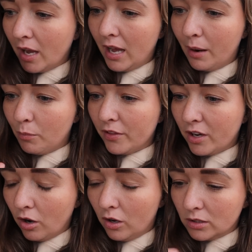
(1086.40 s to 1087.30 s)
what they
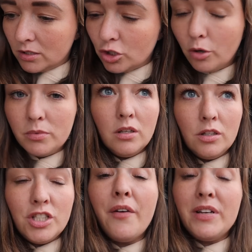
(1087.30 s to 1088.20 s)
called
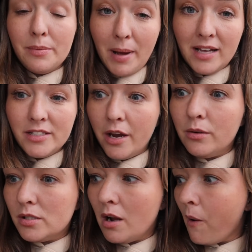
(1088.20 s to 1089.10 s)
cherry
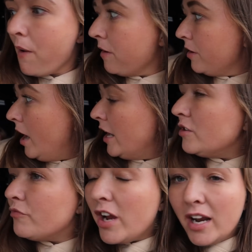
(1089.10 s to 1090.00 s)
tomatoes. And
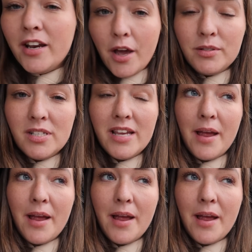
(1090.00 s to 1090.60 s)
you really notice